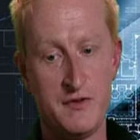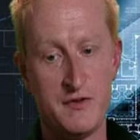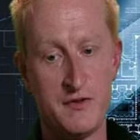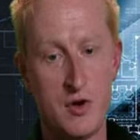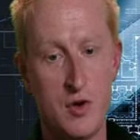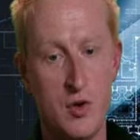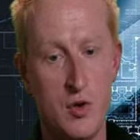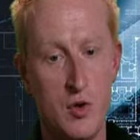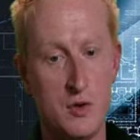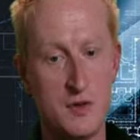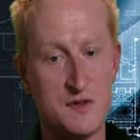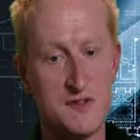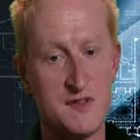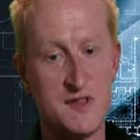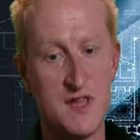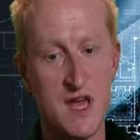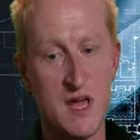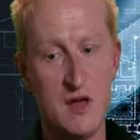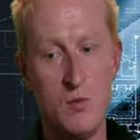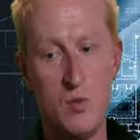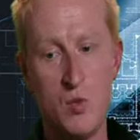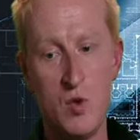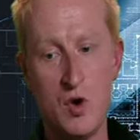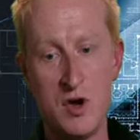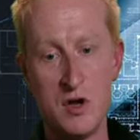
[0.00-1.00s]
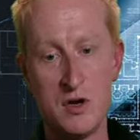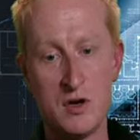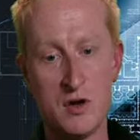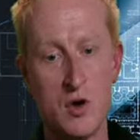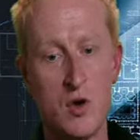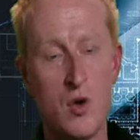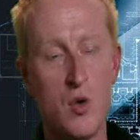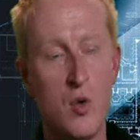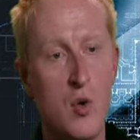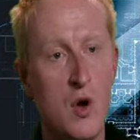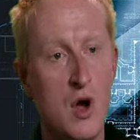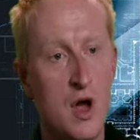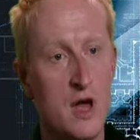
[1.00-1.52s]
of course, they weren't
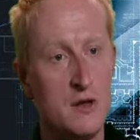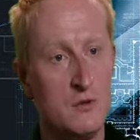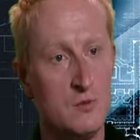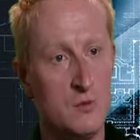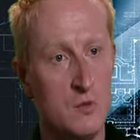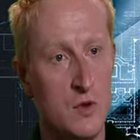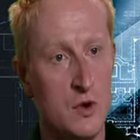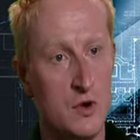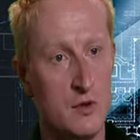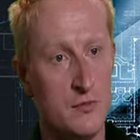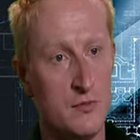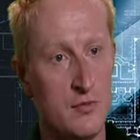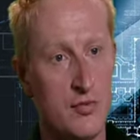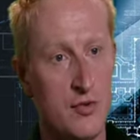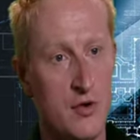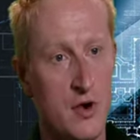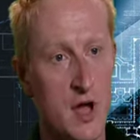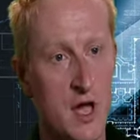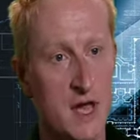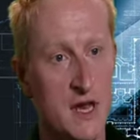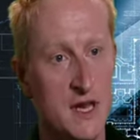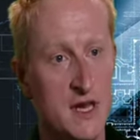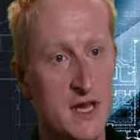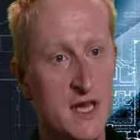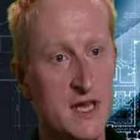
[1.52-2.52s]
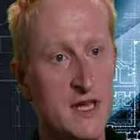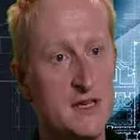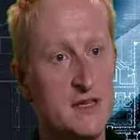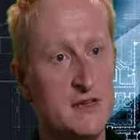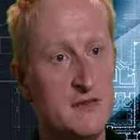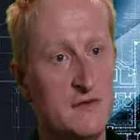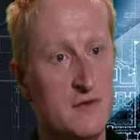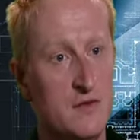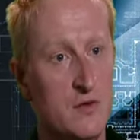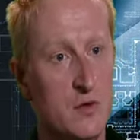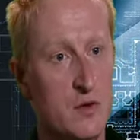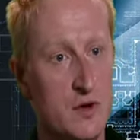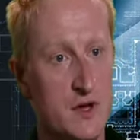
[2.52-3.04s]
quite what Bryan needed
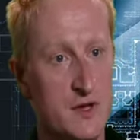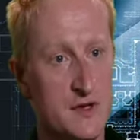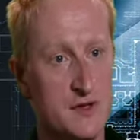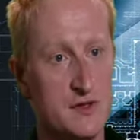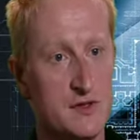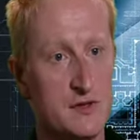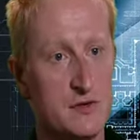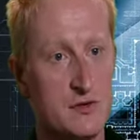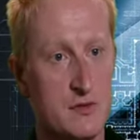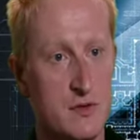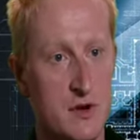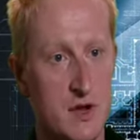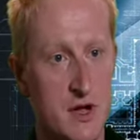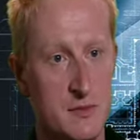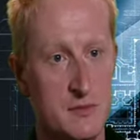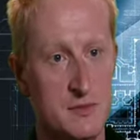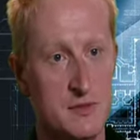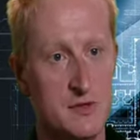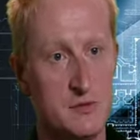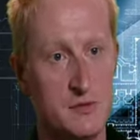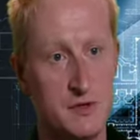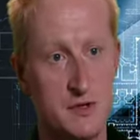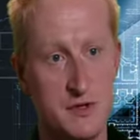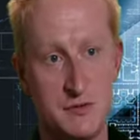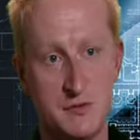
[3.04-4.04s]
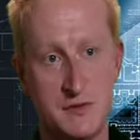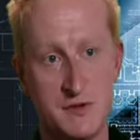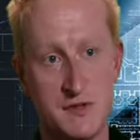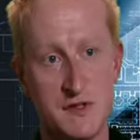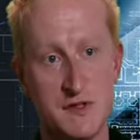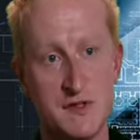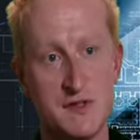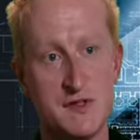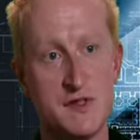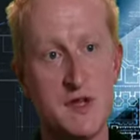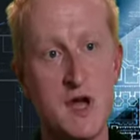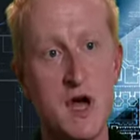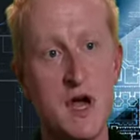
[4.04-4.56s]
for his script, which was a
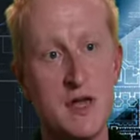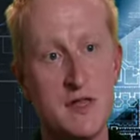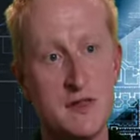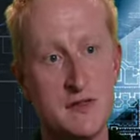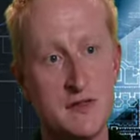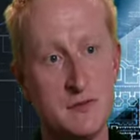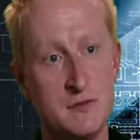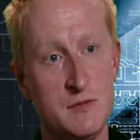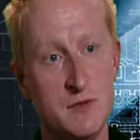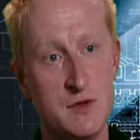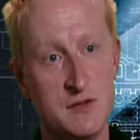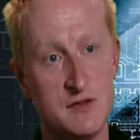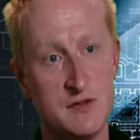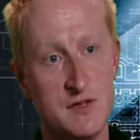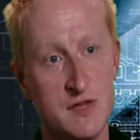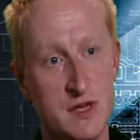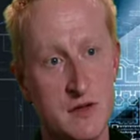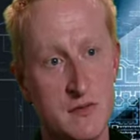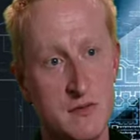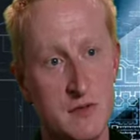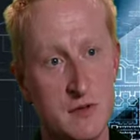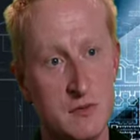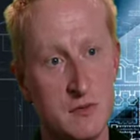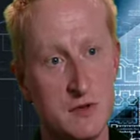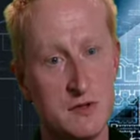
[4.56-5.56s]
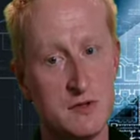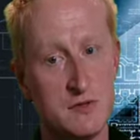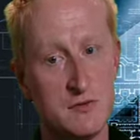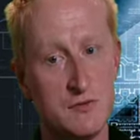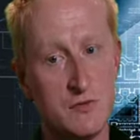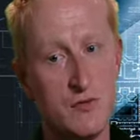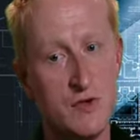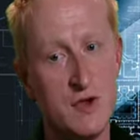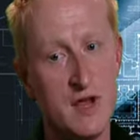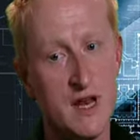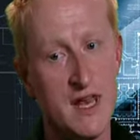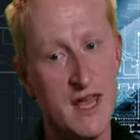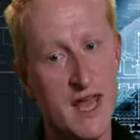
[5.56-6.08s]
science museum. There wasn't
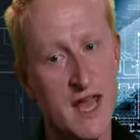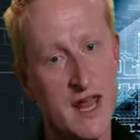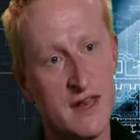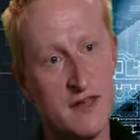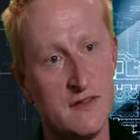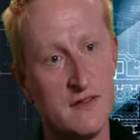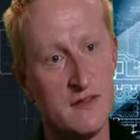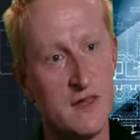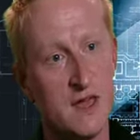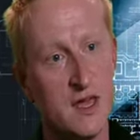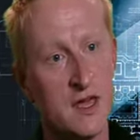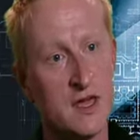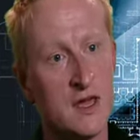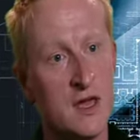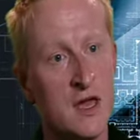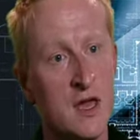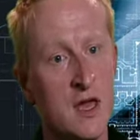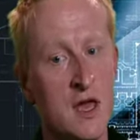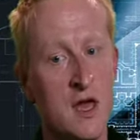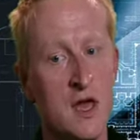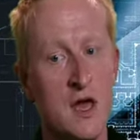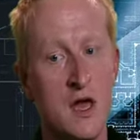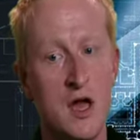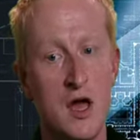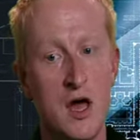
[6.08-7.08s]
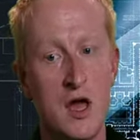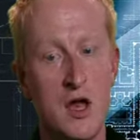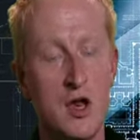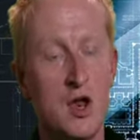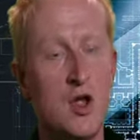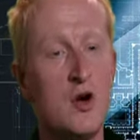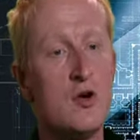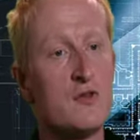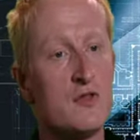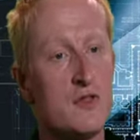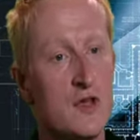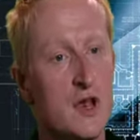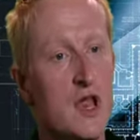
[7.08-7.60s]
really anything
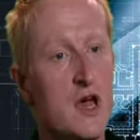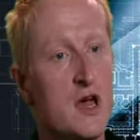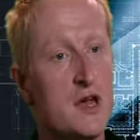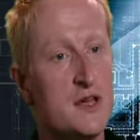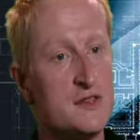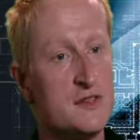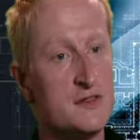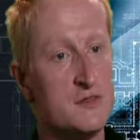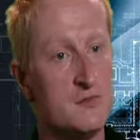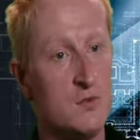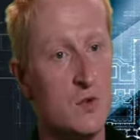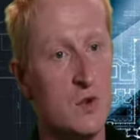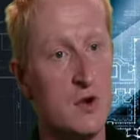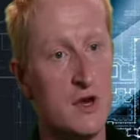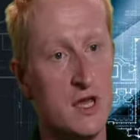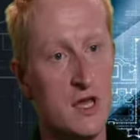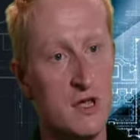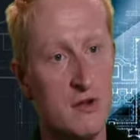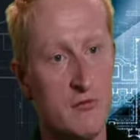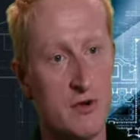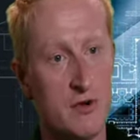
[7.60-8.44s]
along the lines of what he